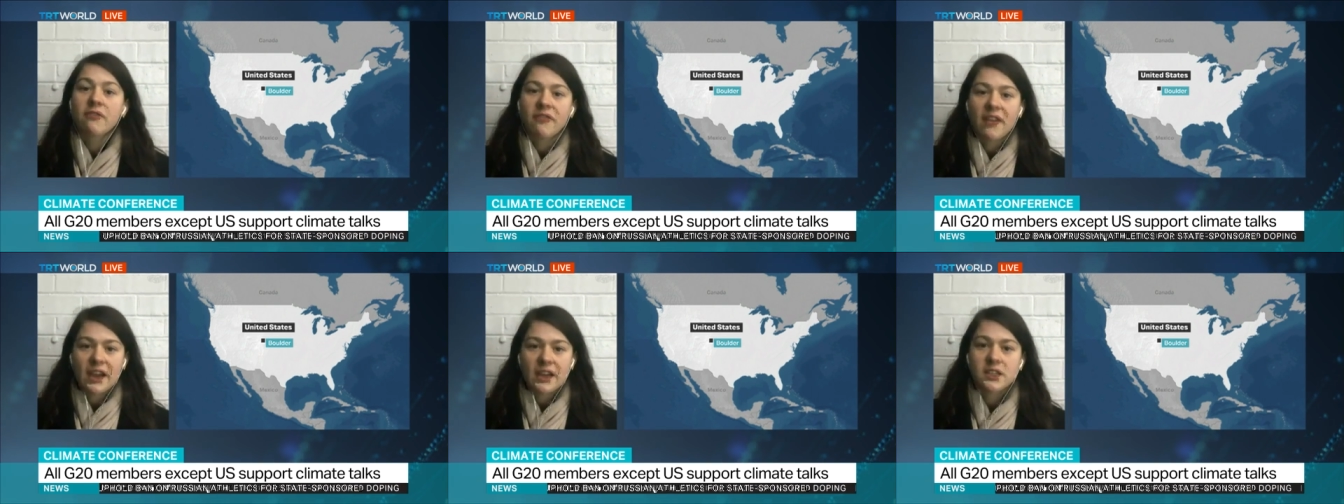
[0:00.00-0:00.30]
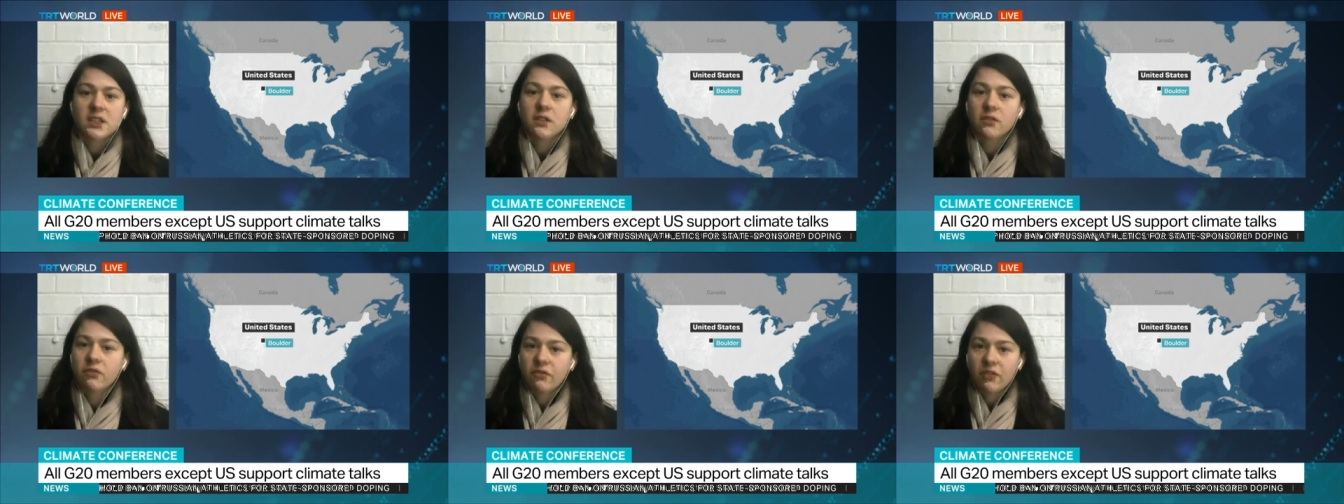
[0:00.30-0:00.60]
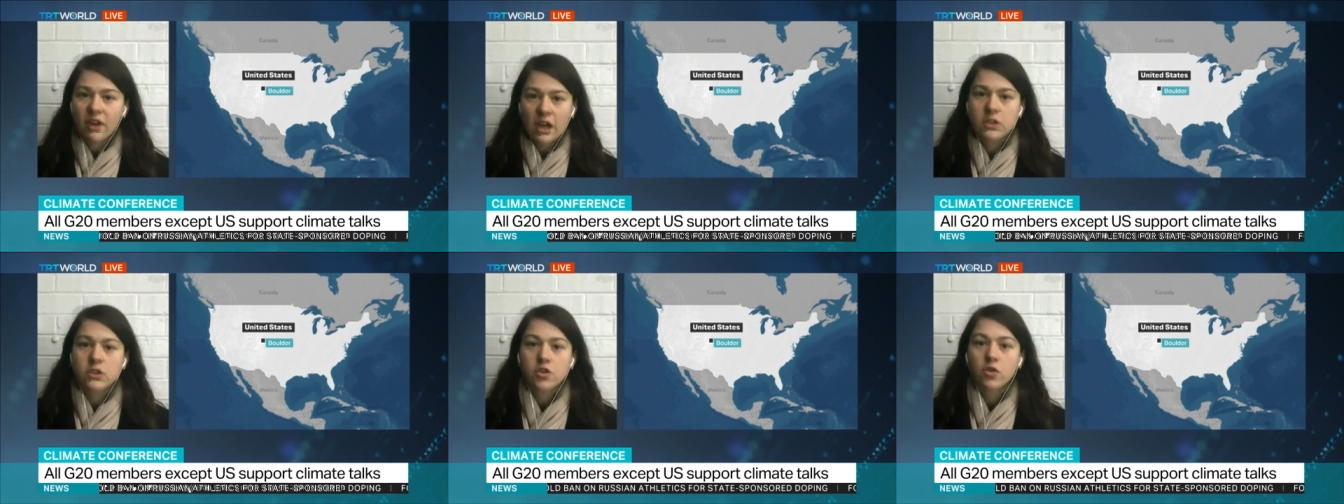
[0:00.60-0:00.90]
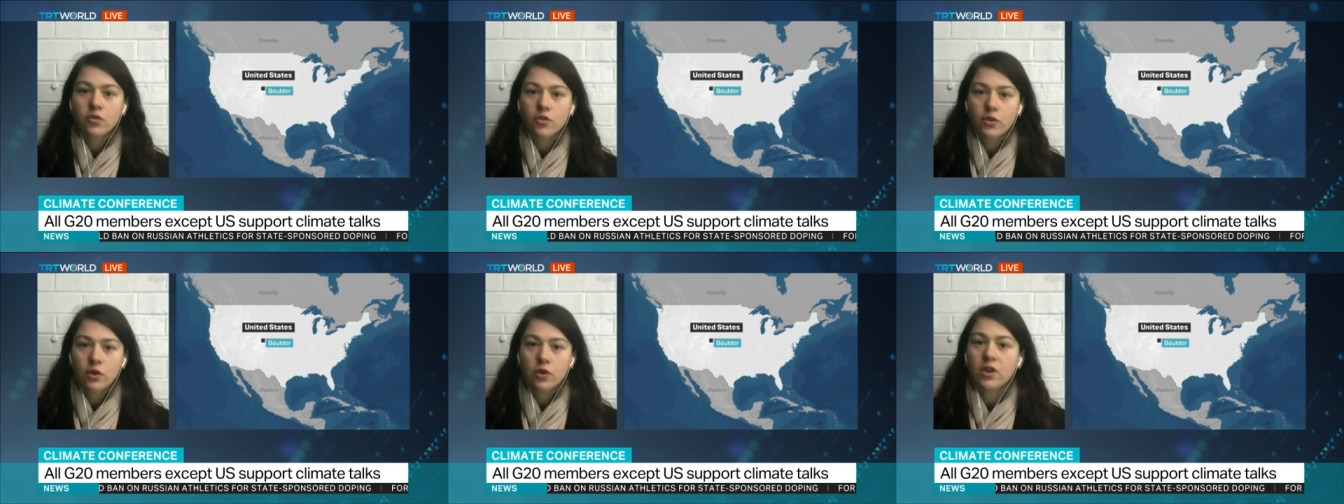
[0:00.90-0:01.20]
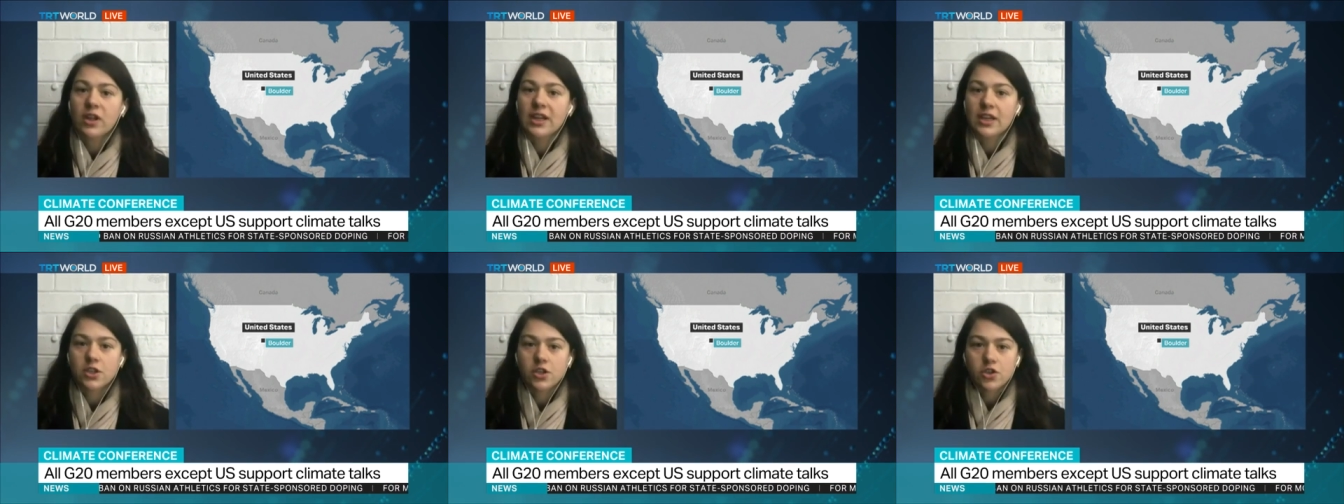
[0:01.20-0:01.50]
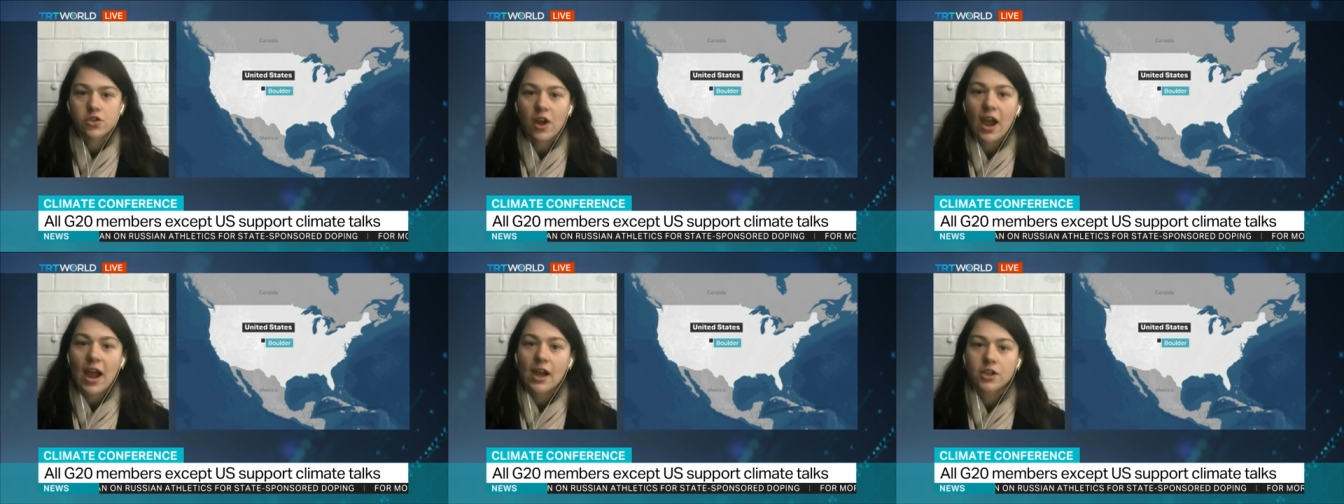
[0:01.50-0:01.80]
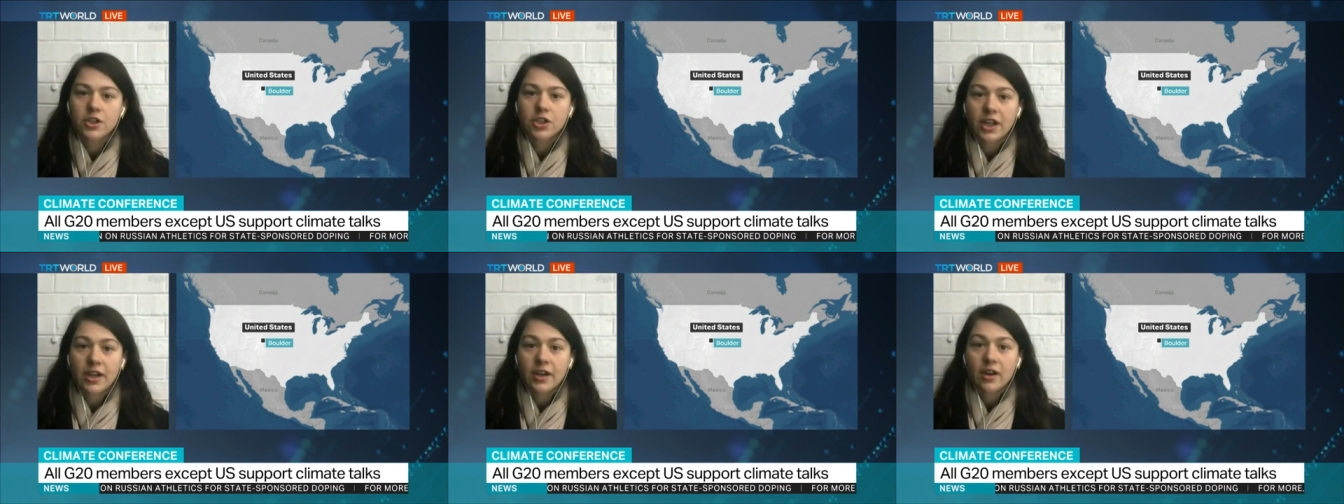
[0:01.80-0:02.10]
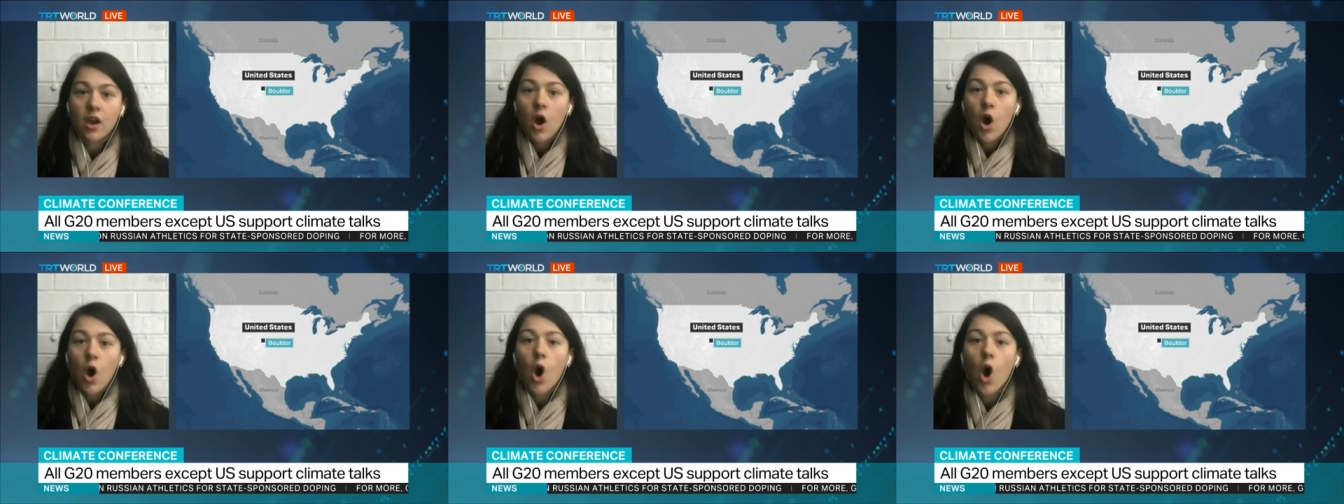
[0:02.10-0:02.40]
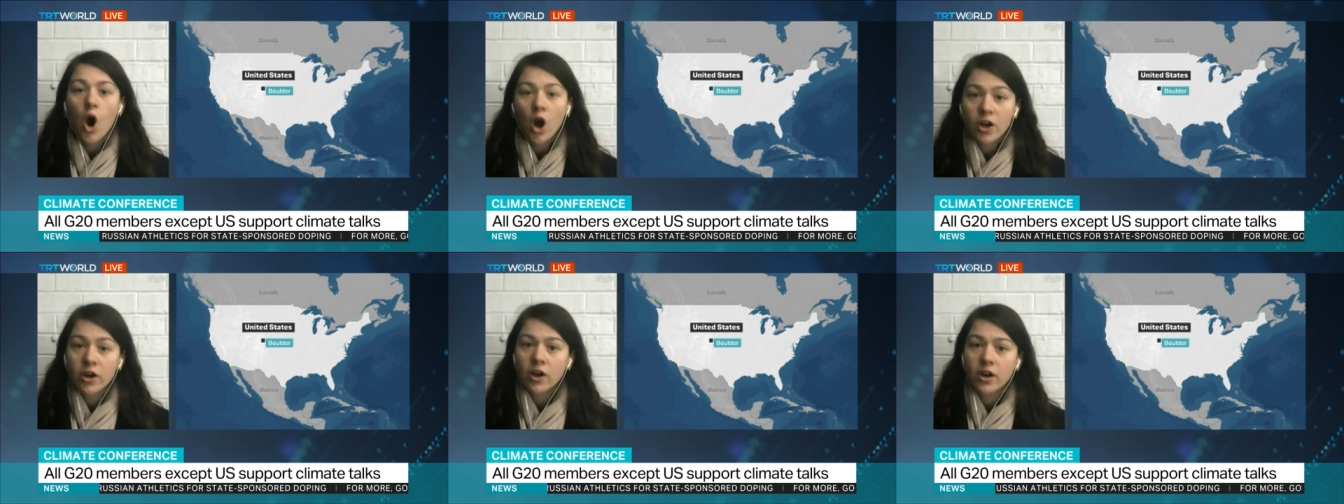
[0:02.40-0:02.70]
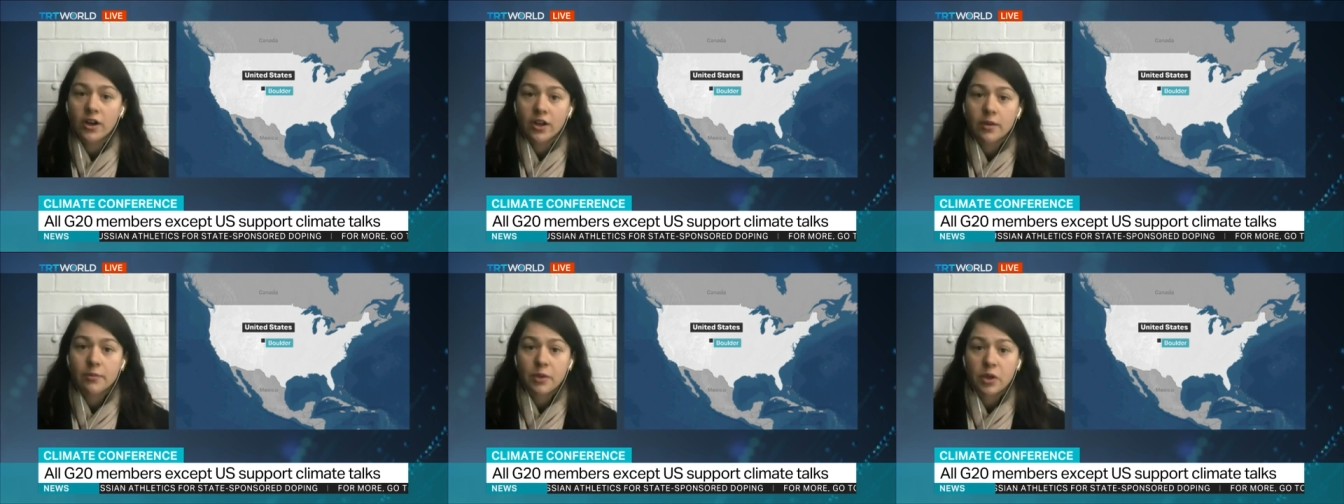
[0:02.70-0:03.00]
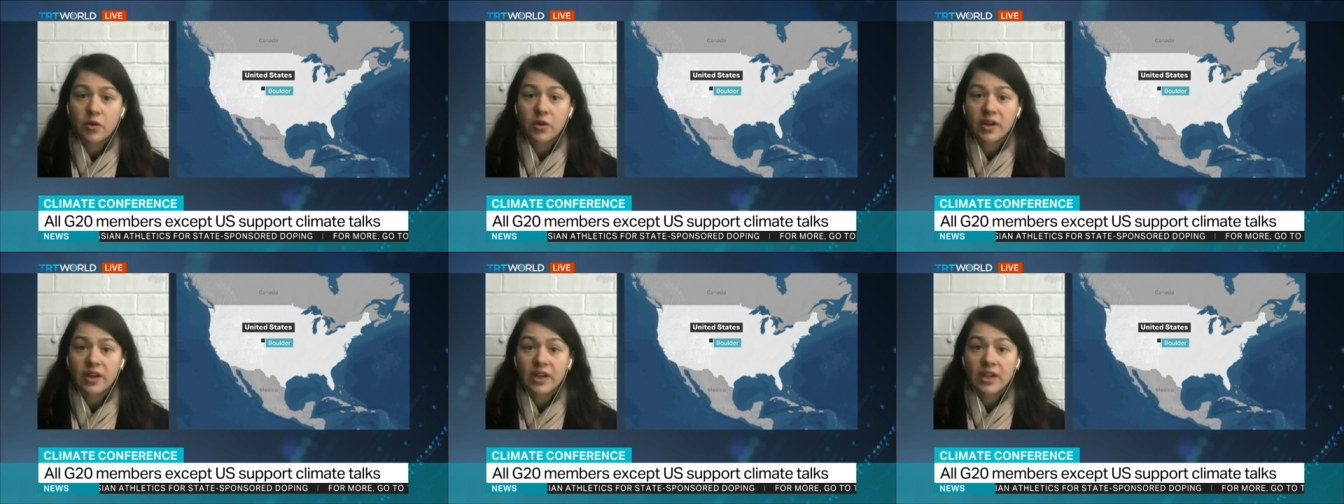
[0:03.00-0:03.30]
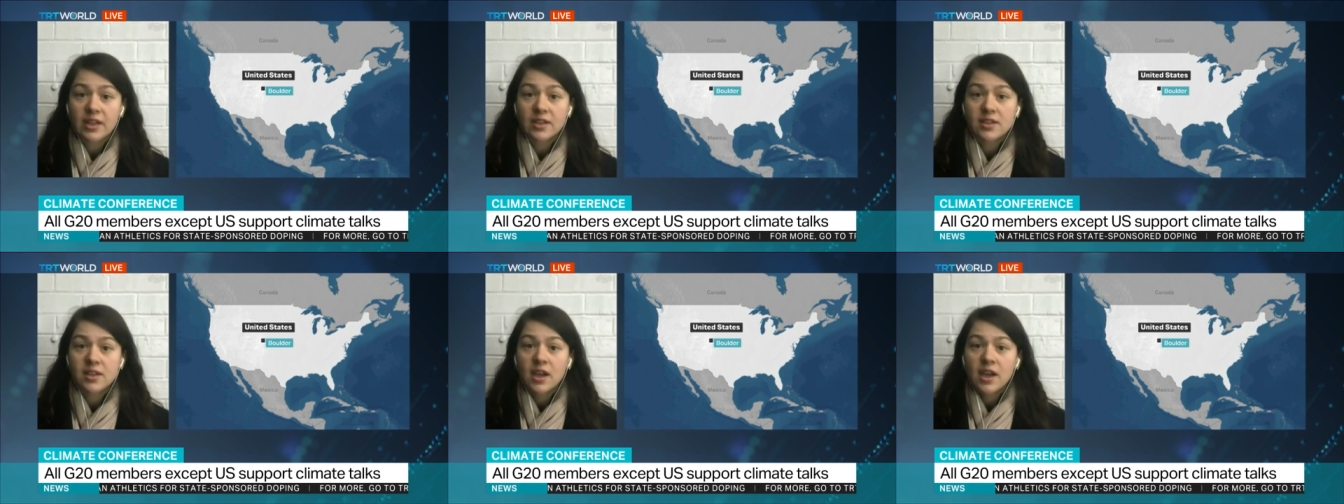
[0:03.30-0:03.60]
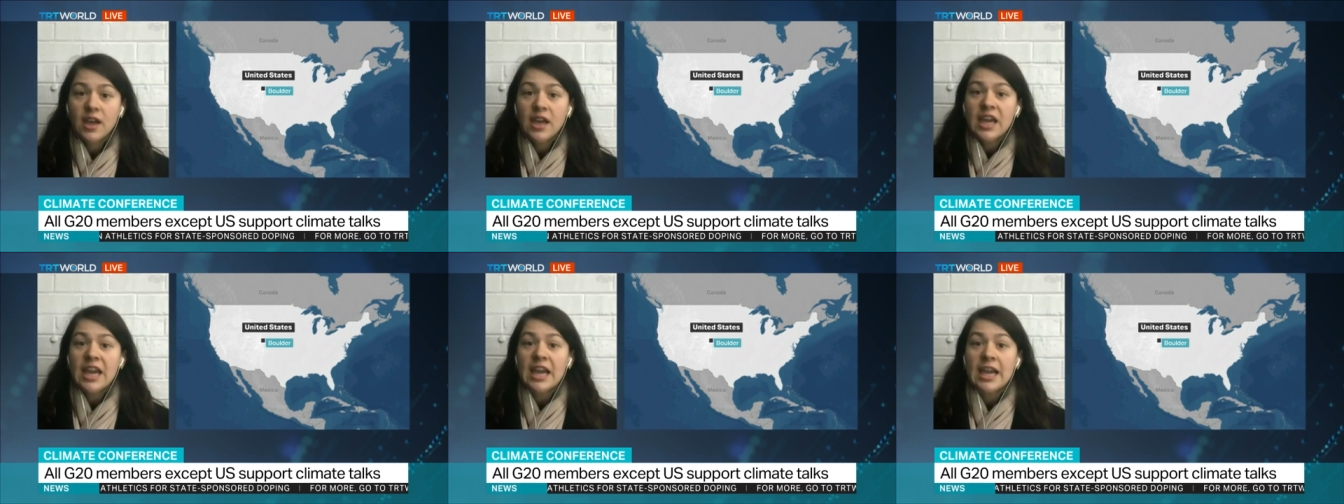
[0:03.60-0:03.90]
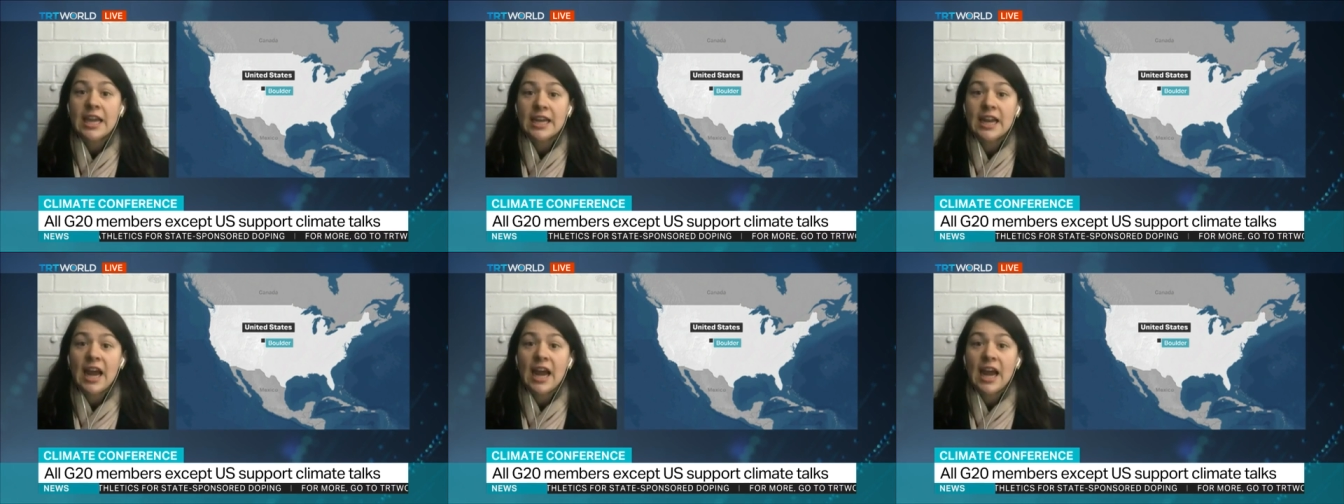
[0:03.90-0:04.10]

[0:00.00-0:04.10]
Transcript: the effects of fossil fuel extraction on our communities,